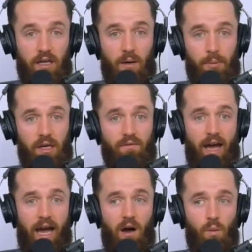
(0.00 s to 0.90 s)
company of
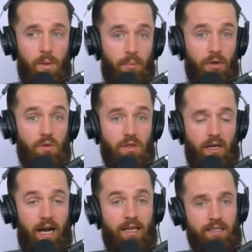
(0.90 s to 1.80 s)
how we produce our
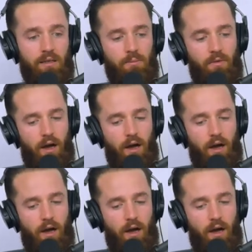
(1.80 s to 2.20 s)
content.